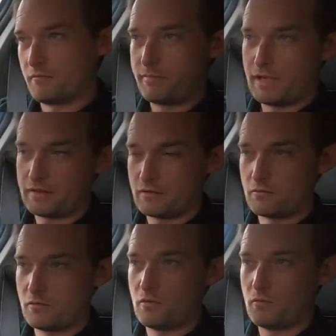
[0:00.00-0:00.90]
But
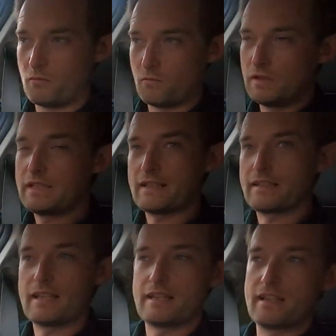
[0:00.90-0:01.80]
we'll get to
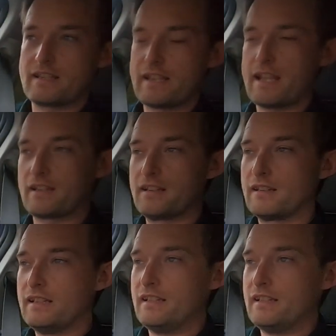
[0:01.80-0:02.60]
that in a second.